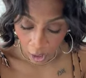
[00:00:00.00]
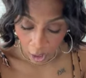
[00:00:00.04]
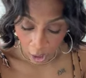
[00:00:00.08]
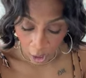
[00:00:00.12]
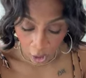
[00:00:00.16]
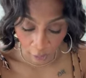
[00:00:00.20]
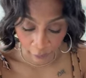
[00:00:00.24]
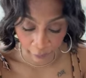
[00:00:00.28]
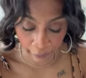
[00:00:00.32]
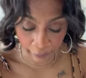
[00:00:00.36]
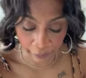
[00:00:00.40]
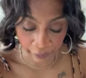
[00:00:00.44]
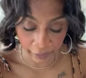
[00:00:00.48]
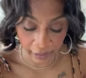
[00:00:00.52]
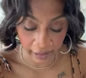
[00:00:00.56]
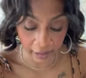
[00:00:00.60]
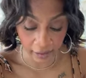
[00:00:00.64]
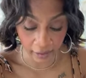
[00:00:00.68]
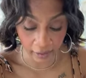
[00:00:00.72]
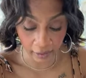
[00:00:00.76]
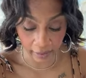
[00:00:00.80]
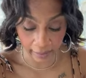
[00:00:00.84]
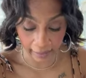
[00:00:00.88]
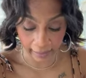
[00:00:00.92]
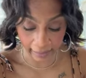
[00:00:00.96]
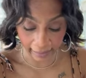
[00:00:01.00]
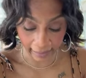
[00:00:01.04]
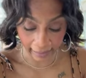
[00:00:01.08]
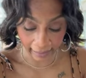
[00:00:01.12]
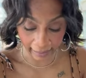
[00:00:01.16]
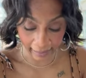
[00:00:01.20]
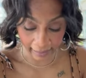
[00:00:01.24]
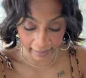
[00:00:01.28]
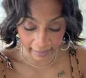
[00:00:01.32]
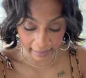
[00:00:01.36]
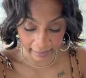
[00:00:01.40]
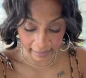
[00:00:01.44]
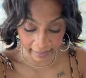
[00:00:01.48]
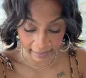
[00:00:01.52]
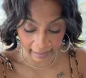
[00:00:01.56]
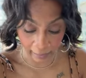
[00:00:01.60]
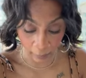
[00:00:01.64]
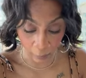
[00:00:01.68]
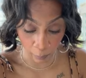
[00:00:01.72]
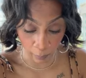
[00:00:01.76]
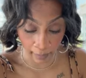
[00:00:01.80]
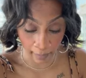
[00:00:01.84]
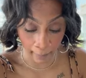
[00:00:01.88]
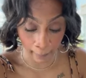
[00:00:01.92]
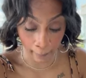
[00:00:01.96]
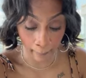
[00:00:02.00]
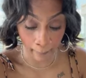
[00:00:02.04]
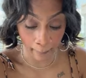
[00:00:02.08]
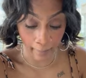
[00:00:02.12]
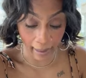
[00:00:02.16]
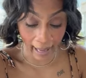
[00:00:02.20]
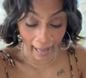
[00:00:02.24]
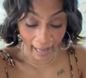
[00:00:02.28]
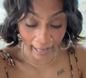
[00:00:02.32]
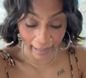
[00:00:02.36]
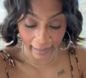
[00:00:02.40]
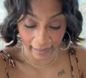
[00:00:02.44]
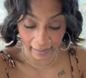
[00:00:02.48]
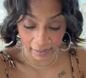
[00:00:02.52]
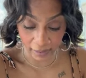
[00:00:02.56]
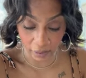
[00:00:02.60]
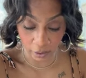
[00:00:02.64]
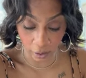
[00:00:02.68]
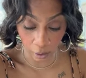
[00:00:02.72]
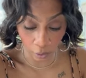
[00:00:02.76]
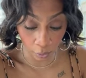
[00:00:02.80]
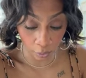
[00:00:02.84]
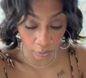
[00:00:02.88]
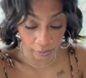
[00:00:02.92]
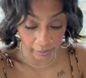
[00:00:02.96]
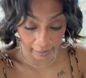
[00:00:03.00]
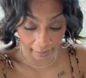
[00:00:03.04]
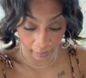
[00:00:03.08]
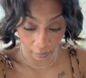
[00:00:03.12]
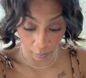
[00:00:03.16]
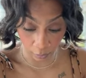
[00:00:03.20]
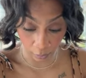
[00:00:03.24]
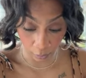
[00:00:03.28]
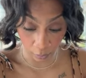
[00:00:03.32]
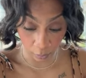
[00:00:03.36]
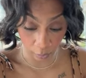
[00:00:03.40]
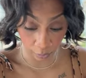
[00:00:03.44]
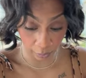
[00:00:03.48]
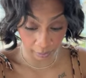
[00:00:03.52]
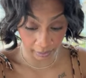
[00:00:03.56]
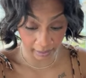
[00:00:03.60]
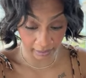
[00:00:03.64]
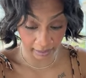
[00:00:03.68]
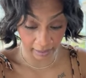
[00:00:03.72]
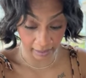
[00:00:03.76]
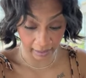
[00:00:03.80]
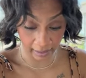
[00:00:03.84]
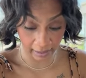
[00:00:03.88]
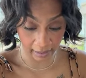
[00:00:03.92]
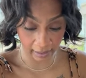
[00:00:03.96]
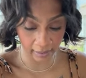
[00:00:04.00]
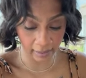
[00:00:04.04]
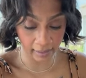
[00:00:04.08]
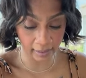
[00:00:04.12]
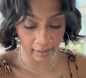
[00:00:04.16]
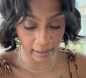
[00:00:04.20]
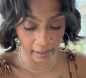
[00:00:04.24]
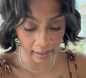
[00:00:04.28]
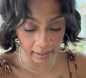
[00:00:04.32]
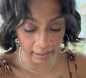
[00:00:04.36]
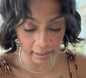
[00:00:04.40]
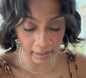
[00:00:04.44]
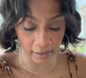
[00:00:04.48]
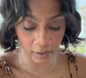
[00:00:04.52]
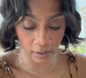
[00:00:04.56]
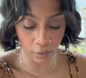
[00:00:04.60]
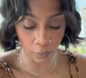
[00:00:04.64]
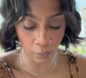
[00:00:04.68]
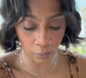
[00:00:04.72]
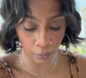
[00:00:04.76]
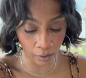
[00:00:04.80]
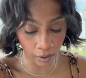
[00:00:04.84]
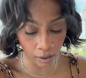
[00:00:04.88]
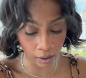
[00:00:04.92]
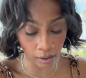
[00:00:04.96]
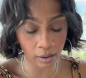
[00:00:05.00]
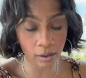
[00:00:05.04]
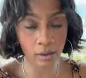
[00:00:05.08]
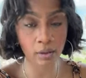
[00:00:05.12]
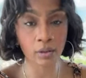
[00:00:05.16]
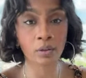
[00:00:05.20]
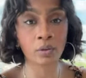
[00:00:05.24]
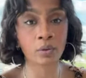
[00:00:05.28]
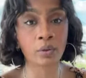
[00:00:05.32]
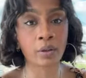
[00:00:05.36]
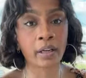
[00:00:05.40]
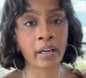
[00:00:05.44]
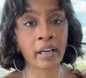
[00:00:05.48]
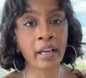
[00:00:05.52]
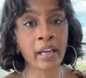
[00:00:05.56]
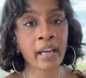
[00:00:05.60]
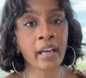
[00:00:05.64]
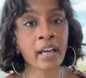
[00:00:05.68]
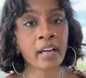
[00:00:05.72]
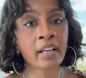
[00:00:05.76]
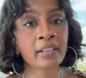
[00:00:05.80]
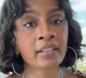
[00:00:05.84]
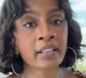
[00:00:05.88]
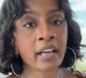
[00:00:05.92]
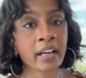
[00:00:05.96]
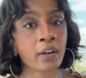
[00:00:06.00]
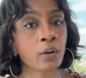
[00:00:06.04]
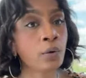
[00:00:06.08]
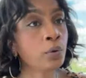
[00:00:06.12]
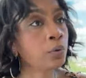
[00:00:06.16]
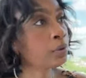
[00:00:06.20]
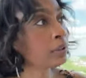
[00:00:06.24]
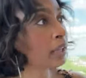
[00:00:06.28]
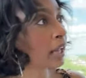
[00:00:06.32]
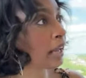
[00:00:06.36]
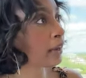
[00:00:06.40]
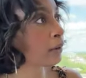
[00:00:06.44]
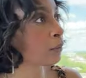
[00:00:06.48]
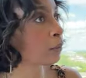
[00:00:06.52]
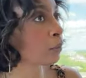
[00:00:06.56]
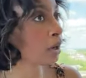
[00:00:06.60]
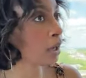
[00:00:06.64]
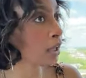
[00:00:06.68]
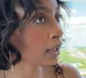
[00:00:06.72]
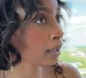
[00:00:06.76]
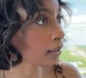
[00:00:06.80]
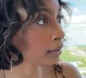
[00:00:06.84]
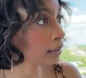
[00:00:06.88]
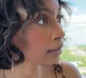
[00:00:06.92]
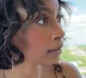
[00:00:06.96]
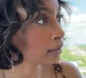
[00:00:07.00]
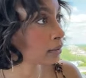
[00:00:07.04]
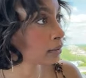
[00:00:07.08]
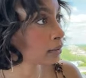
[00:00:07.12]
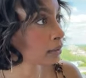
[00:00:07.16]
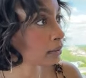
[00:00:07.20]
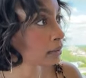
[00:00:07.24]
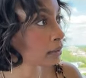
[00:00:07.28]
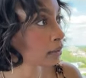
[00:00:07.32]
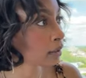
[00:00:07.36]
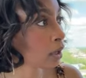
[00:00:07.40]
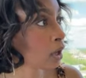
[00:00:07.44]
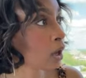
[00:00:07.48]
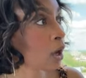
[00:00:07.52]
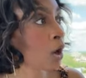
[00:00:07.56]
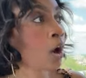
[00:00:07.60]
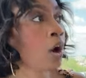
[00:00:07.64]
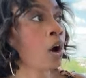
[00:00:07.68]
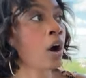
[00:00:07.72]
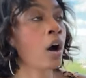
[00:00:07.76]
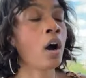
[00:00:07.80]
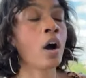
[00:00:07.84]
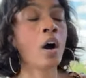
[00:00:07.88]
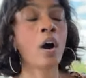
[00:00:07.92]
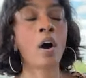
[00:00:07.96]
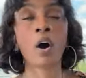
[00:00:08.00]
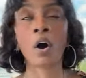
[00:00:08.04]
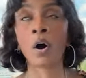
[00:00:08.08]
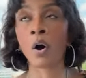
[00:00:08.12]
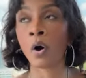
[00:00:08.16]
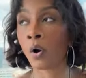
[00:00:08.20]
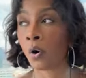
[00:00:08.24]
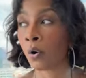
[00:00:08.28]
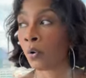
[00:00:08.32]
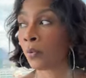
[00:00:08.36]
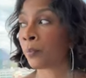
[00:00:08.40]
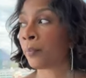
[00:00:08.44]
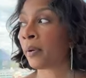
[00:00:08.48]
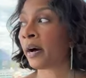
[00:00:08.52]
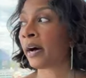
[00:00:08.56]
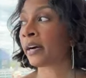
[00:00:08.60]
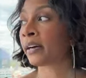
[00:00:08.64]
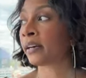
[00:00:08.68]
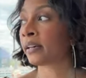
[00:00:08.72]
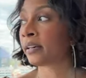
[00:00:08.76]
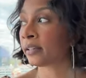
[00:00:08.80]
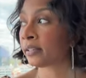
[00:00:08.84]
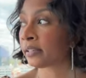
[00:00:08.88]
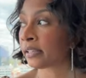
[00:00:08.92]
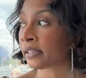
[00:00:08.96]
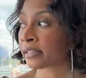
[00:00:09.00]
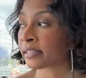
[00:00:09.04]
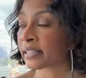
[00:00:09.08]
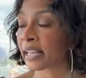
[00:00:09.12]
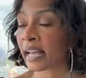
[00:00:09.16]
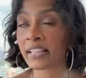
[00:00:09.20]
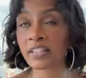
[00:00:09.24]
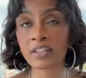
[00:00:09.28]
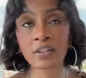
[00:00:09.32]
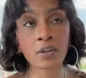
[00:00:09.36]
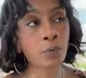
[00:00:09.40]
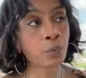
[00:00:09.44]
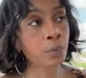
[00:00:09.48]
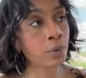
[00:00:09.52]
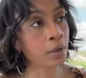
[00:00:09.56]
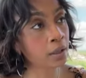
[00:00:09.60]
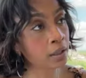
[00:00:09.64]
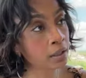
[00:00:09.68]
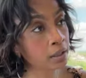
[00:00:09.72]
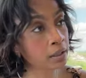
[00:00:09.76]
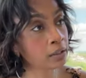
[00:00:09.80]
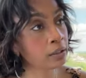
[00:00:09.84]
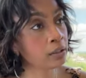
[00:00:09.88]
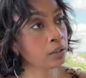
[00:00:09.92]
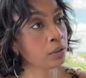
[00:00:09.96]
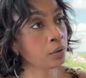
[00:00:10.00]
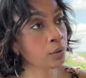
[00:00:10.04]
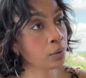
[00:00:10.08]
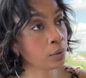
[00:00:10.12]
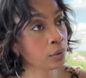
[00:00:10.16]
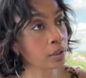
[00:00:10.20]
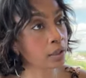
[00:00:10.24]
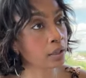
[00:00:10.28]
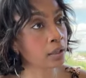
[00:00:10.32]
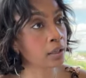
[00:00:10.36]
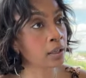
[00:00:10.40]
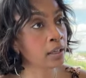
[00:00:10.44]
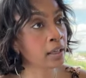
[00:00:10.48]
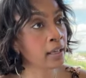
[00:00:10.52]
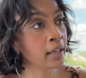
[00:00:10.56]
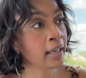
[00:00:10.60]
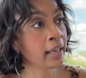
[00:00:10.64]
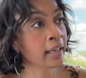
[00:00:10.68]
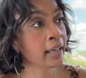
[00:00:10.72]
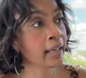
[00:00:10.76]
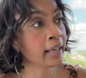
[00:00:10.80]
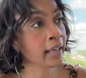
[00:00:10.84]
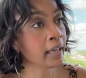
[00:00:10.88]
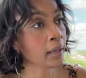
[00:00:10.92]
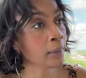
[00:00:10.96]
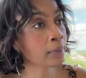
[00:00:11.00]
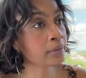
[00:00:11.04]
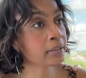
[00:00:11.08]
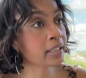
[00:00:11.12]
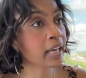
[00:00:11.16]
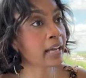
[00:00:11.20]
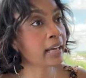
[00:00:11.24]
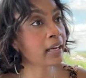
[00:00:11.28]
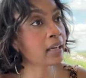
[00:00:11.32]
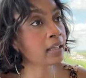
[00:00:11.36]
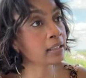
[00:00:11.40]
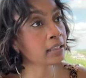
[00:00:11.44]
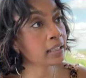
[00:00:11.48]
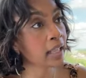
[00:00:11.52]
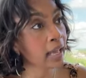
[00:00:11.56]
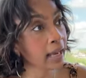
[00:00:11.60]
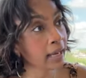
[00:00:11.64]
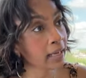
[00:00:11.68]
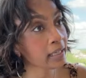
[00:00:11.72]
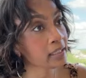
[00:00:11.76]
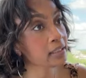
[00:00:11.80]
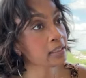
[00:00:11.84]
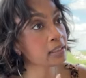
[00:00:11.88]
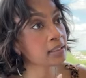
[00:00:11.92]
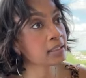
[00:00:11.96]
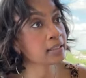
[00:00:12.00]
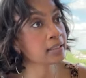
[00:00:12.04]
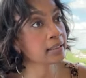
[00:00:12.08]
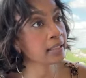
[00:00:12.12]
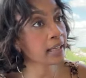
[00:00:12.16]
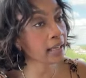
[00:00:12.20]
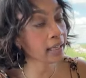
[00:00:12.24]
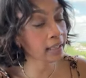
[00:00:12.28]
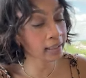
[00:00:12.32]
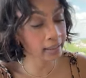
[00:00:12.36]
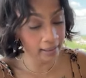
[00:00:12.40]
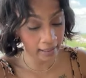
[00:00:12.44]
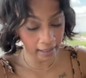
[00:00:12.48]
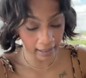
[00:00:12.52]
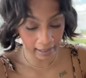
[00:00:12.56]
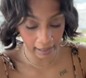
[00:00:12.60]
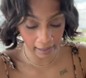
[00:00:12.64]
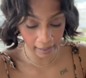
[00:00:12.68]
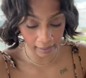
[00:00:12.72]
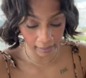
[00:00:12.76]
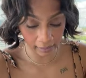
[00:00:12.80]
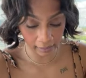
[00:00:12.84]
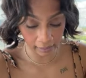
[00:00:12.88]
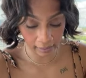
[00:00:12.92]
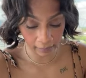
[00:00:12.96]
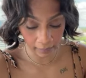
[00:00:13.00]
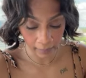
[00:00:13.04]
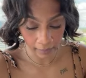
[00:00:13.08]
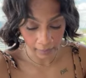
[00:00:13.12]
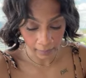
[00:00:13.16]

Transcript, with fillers: her feet, and her hands. They went back and told Jehu, who said, This is the word of the Lord. Jehu, like, what? Oh my goodness, that's the word of the Lord. He was like, Elijah said that.